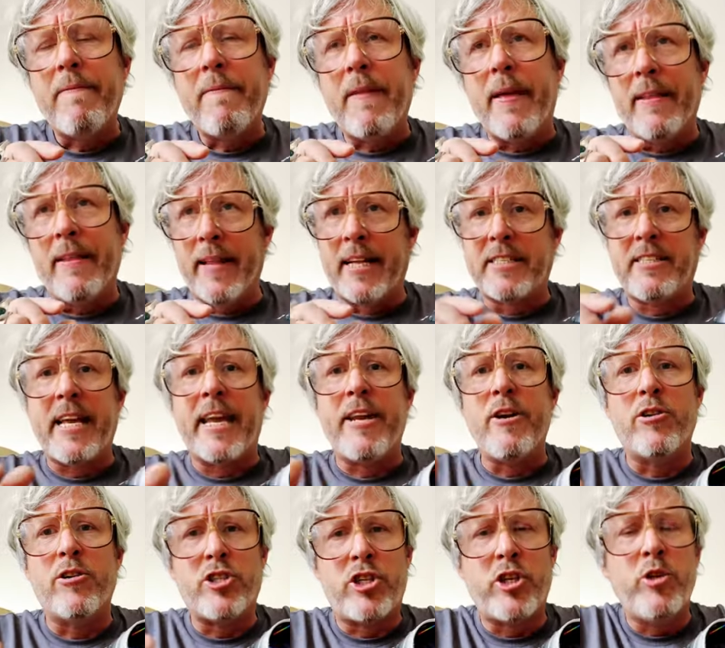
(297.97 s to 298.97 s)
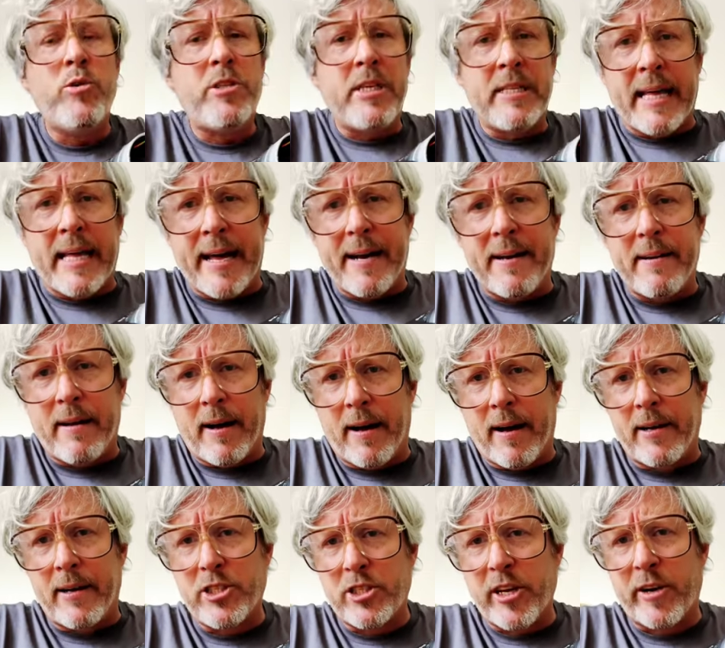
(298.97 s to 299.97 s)
And let's say you're choosing that
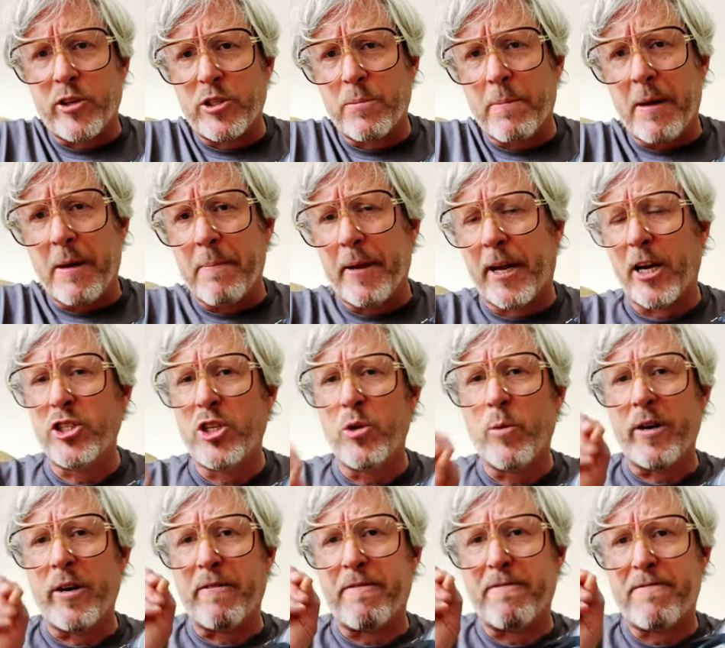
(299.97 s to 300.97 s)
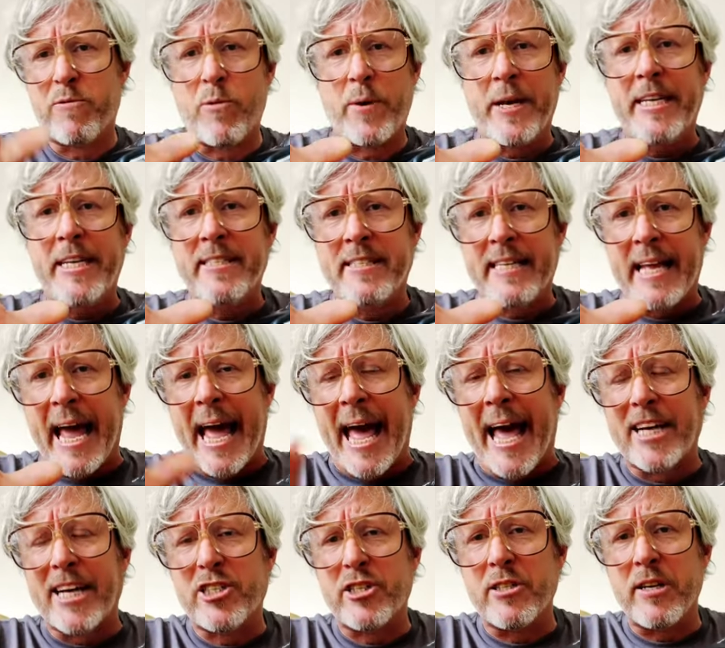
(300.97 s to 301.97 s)
uh, shutter speed because you want to freeze the
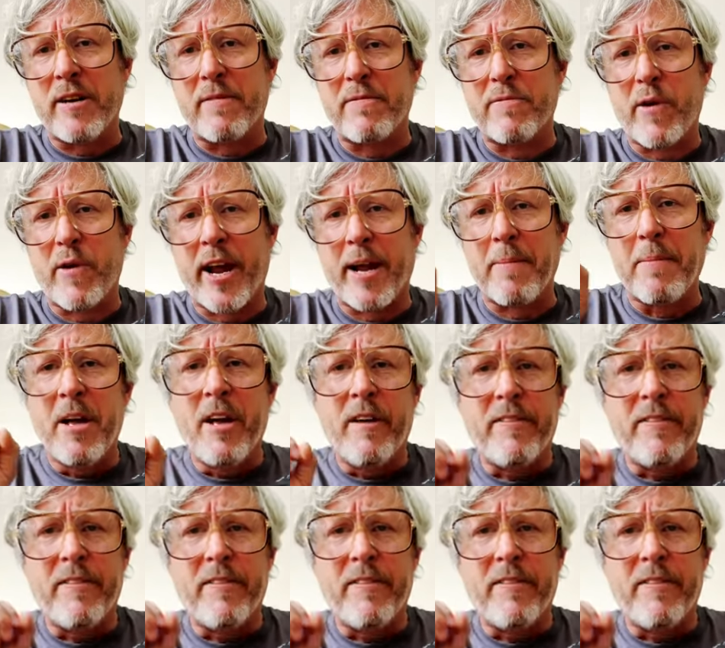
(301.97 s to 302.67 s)
action in a frame.